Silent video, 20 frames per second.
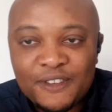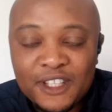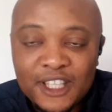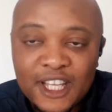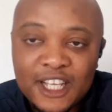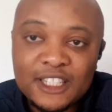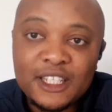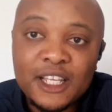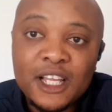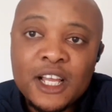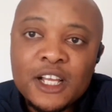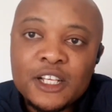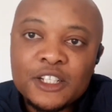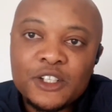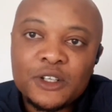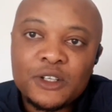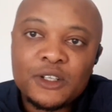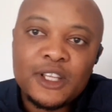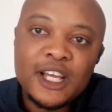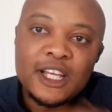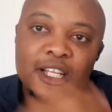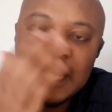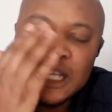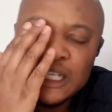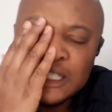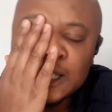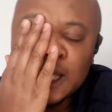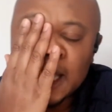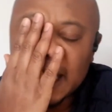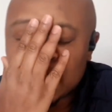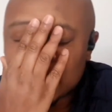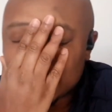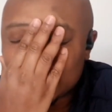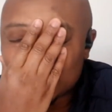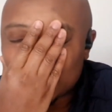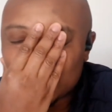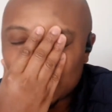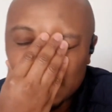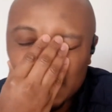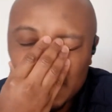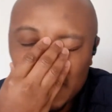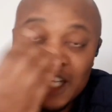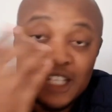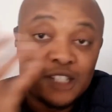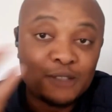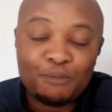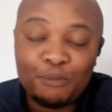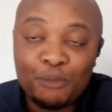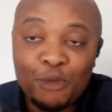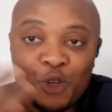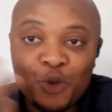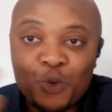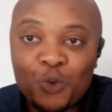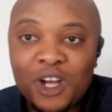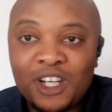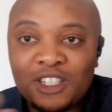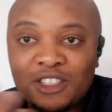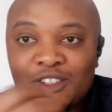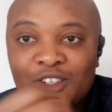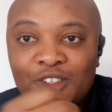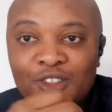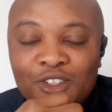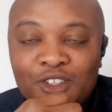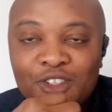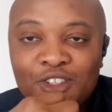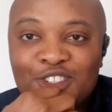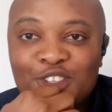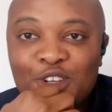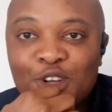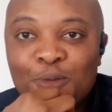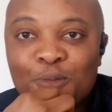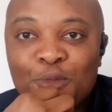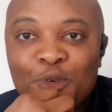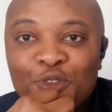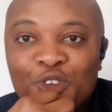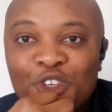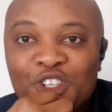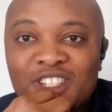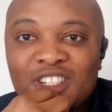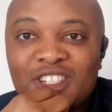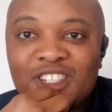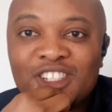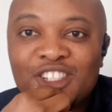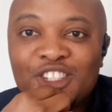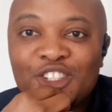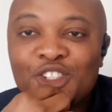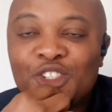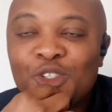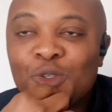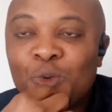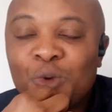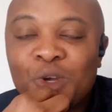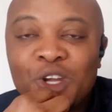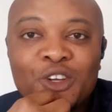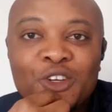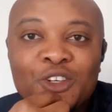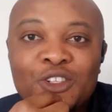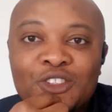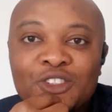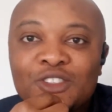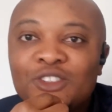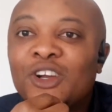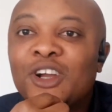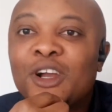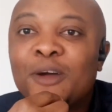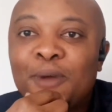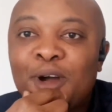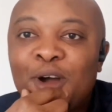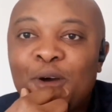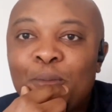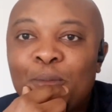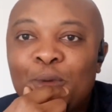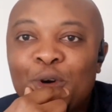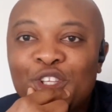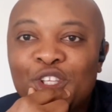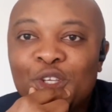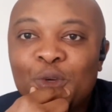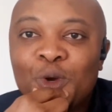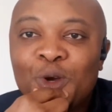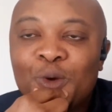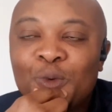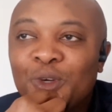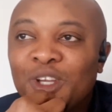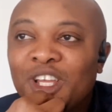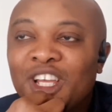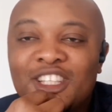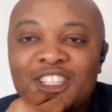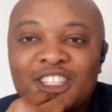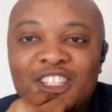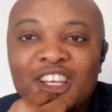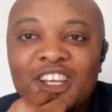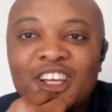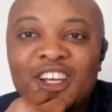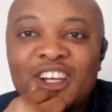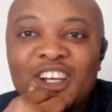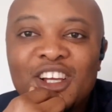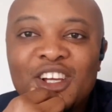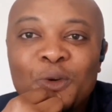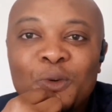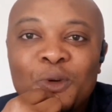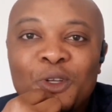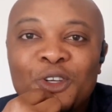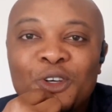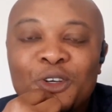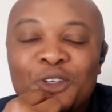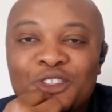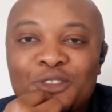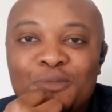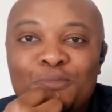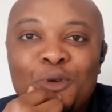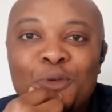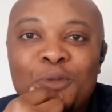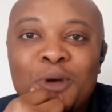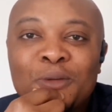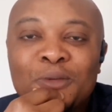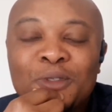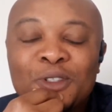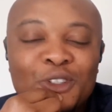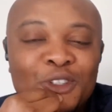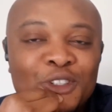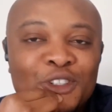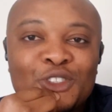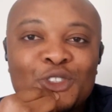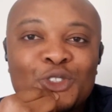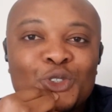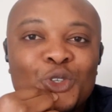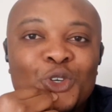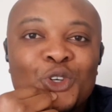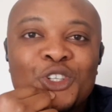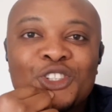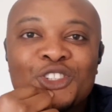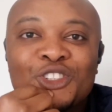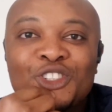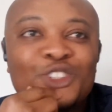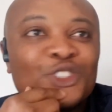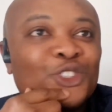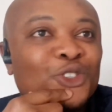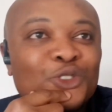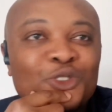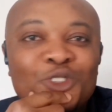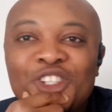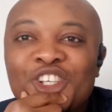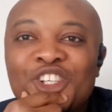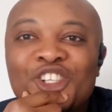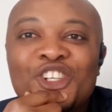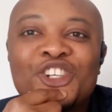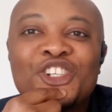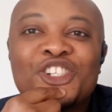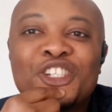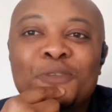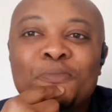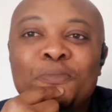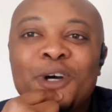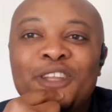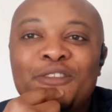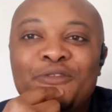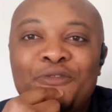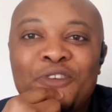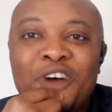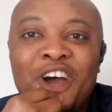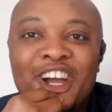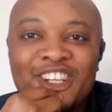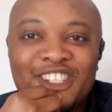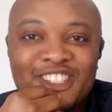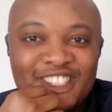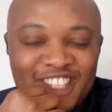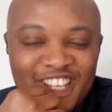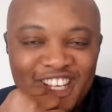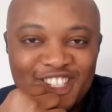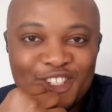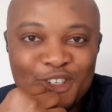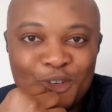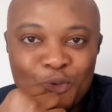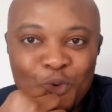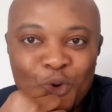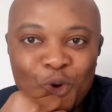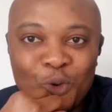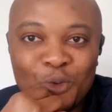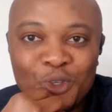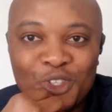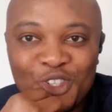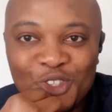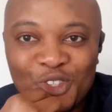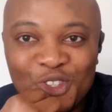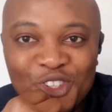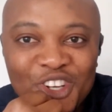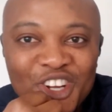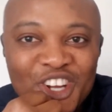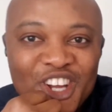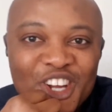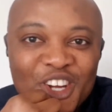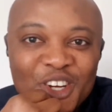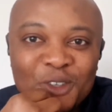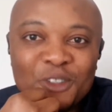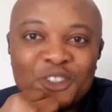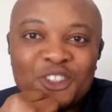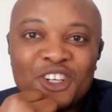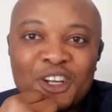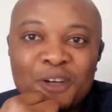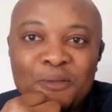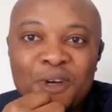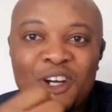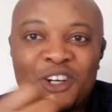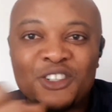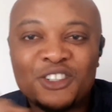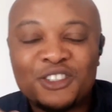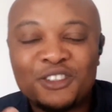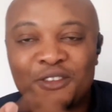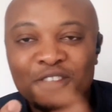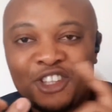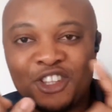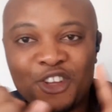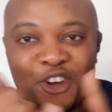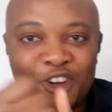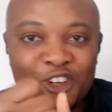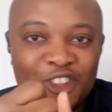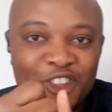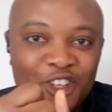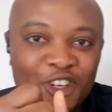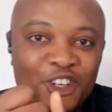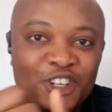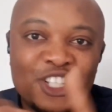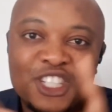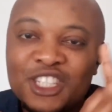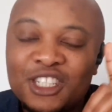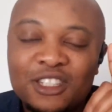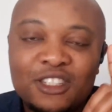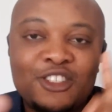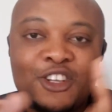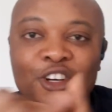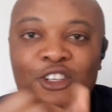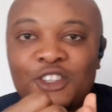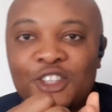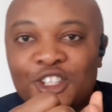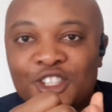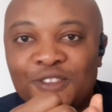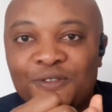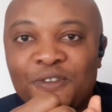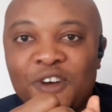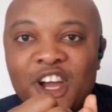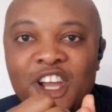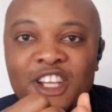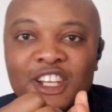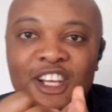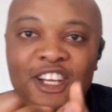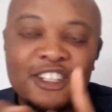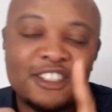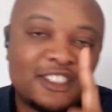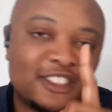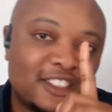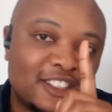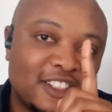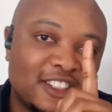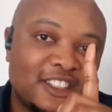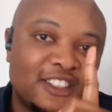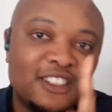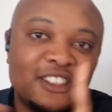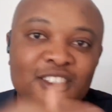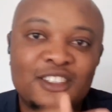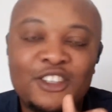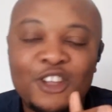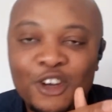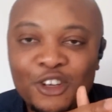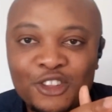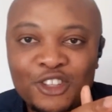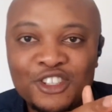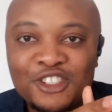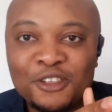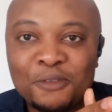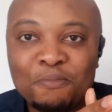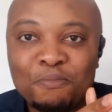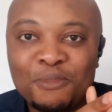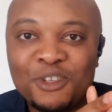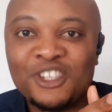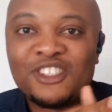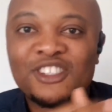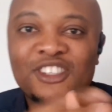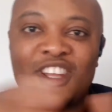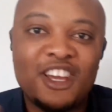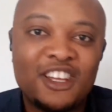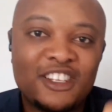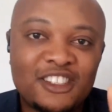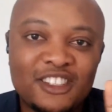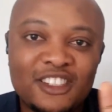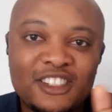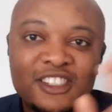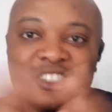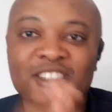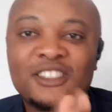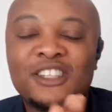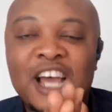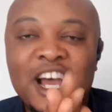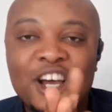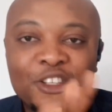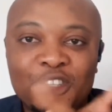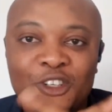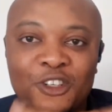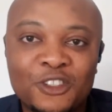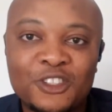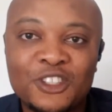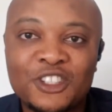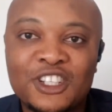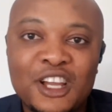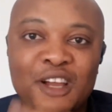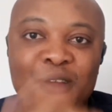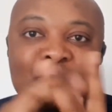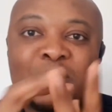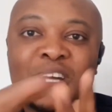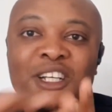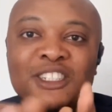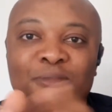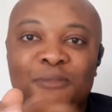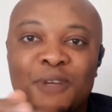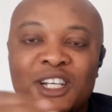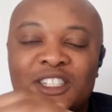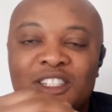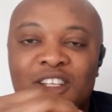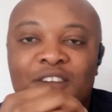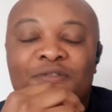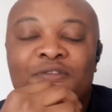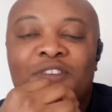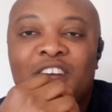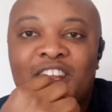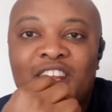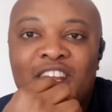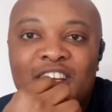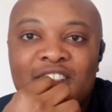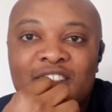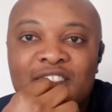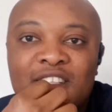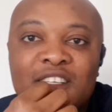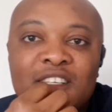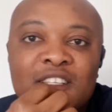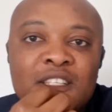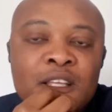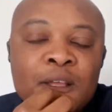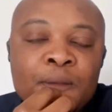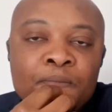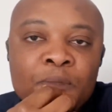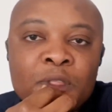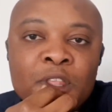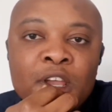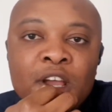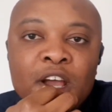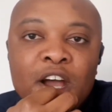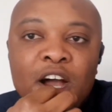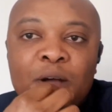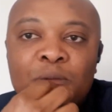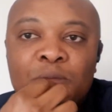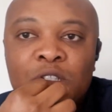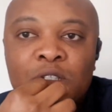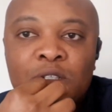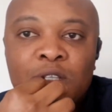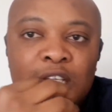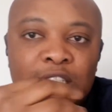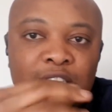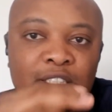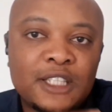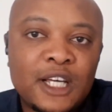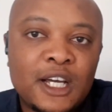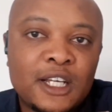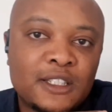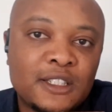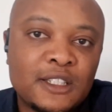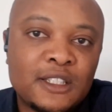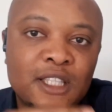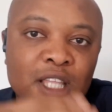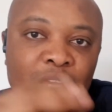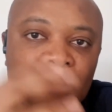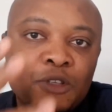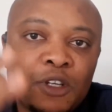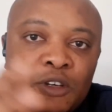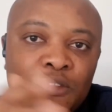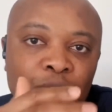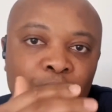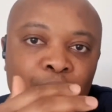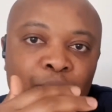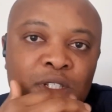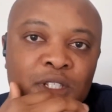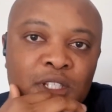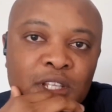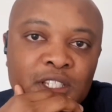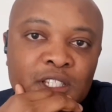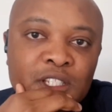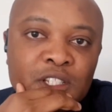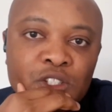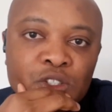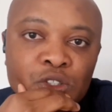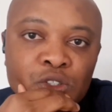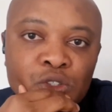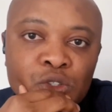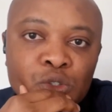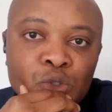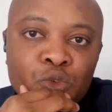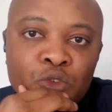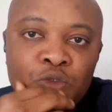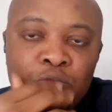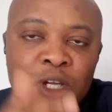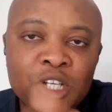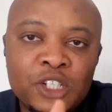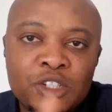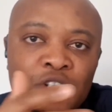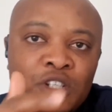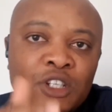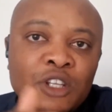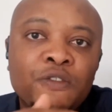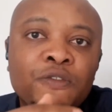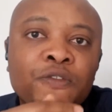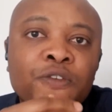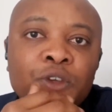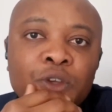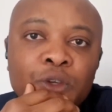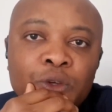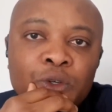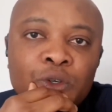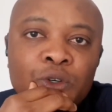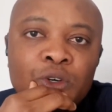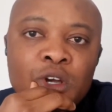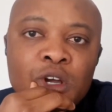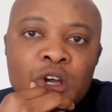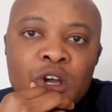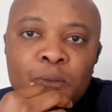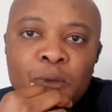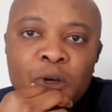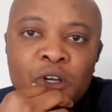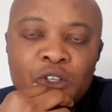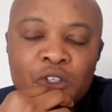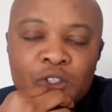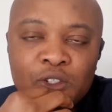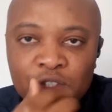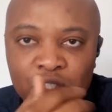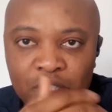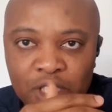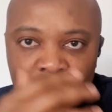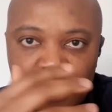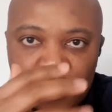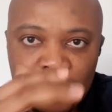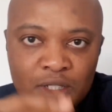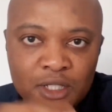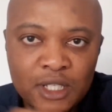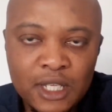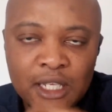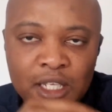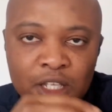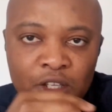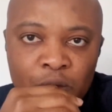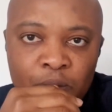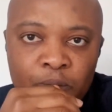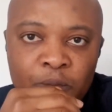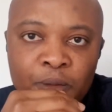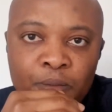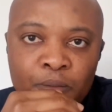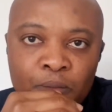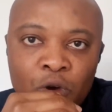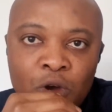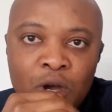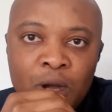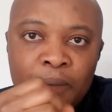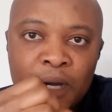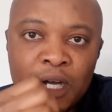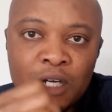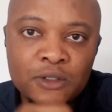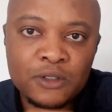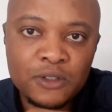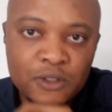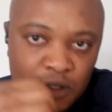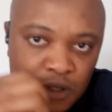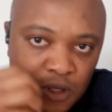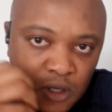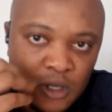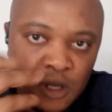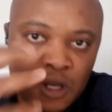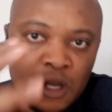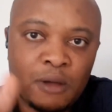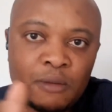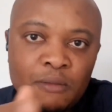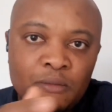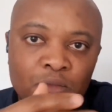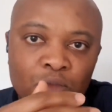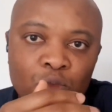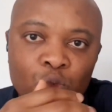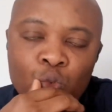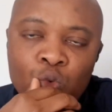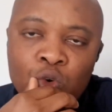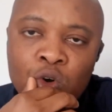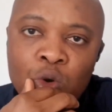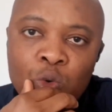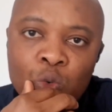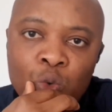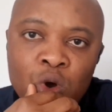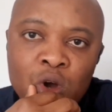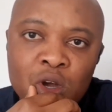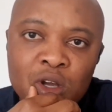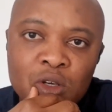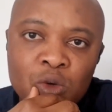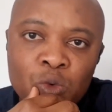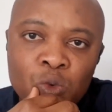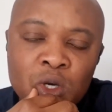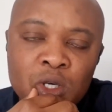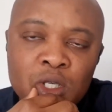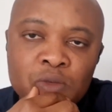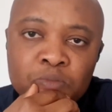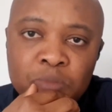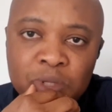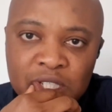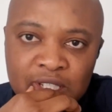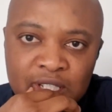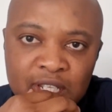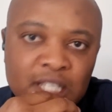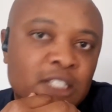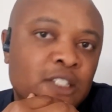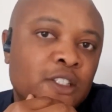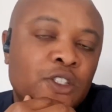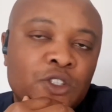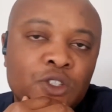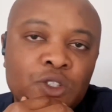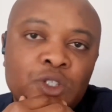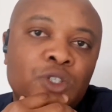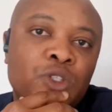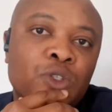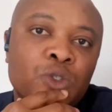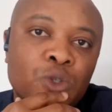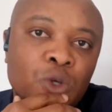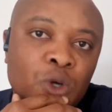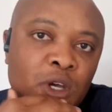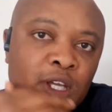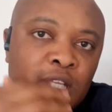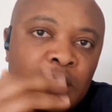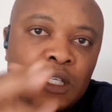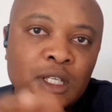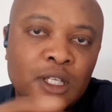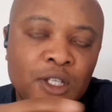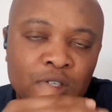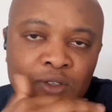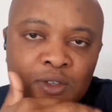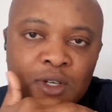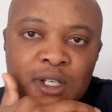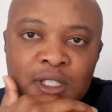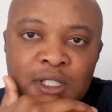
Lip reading: That's fantastic. So let's get into here. MoneyWiseDoctor.com. Obviously, you knew we were going to talk about money when we get here. We're not probably going to go into relationship advice. That's not what we do. We talk about doctors' finances, doctors and businesses, how doctors can maximize their finances. So let's start in terms of the businesses you do. We mentioned a few, but could you tell us a little bit more about what businesses you do or any